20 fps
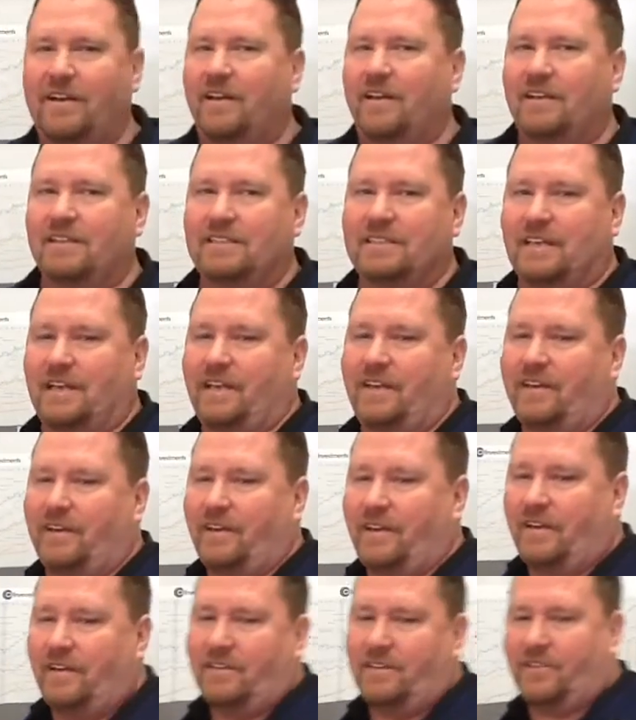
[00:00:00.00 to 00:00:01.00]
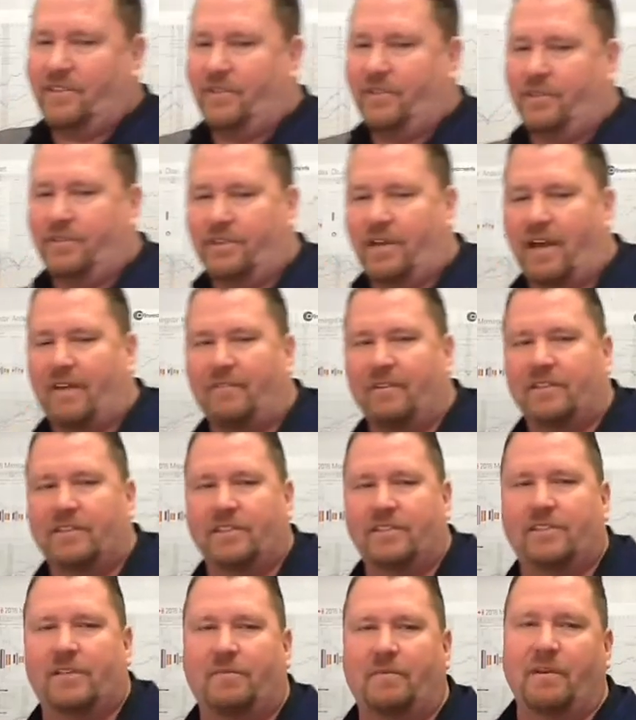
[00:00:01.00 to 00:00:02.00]
Excited to dive into
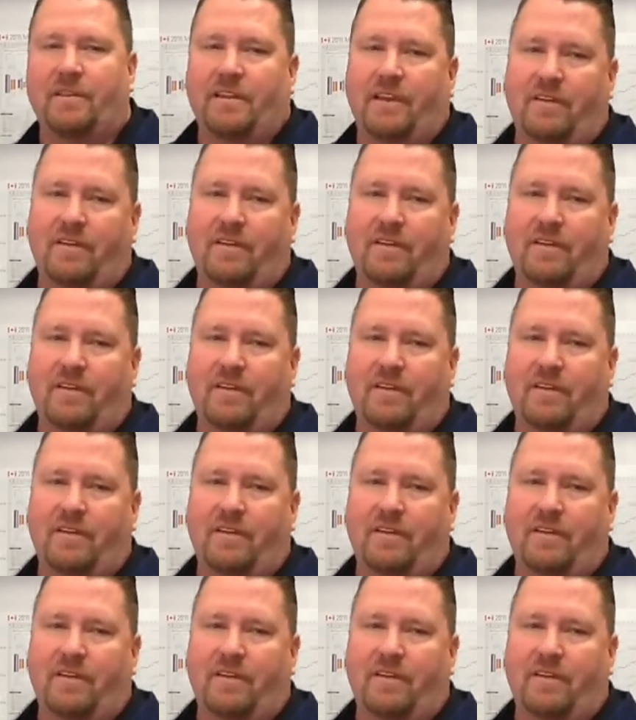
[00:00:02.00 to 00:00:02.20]
some of the